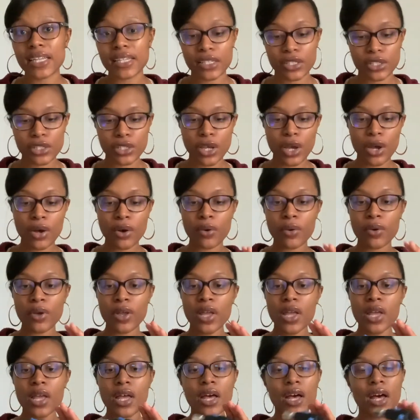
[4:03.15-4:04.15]
So
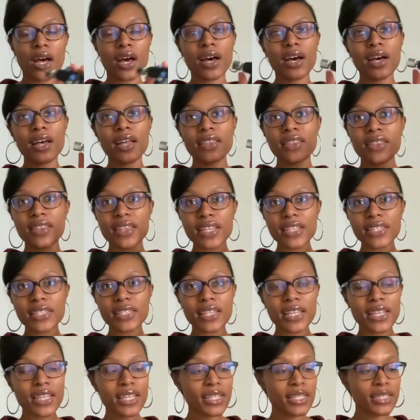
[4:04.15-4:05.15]
this
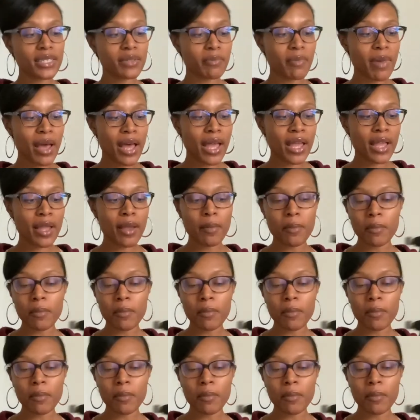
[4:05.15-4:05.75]
is my